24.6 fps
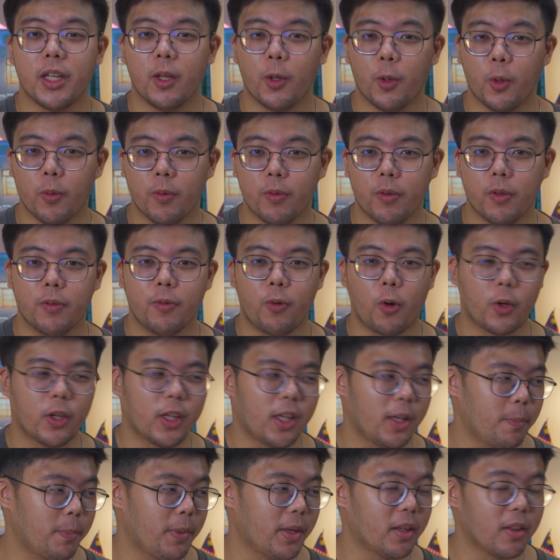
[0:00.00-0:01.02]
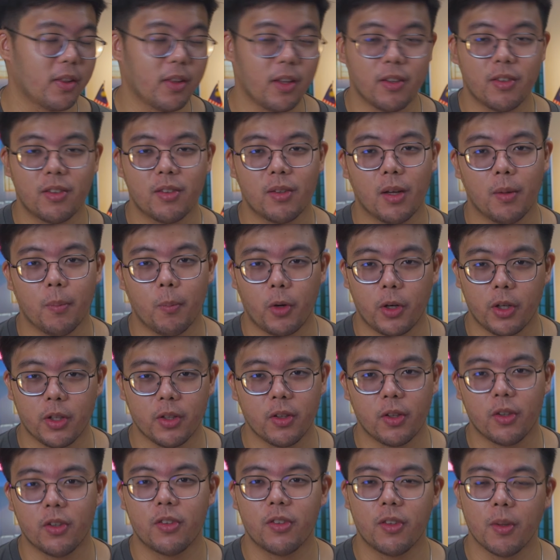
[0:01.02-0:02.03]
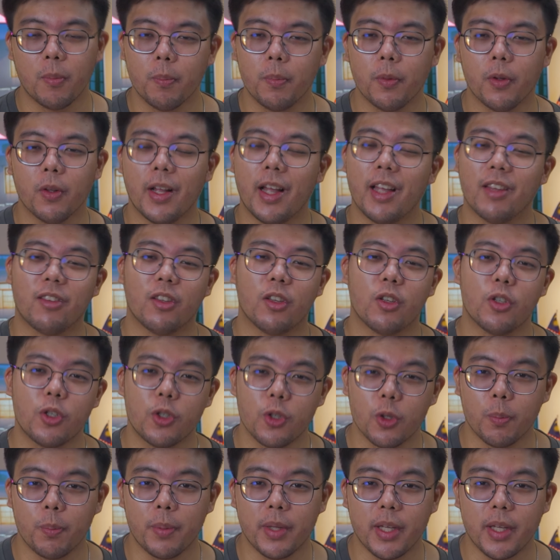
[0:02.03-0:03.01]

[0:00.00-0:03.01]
Lenovo for keeping this monitor simple as it should